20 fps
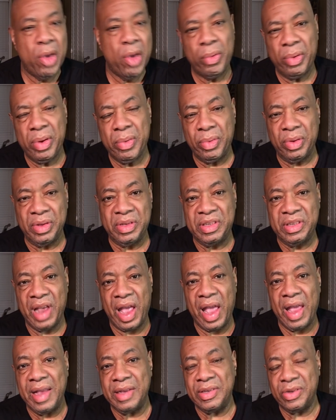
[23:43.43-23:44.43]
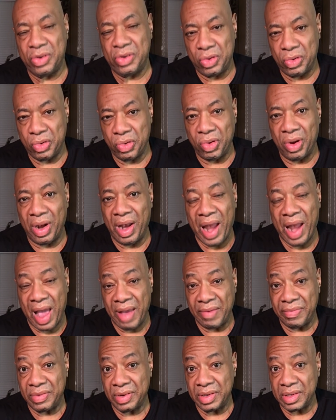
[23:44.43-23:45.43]
What do you want to change in your
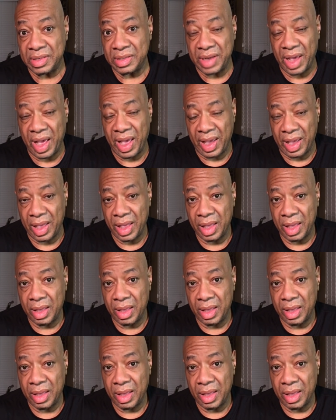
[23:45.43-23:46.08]
life today?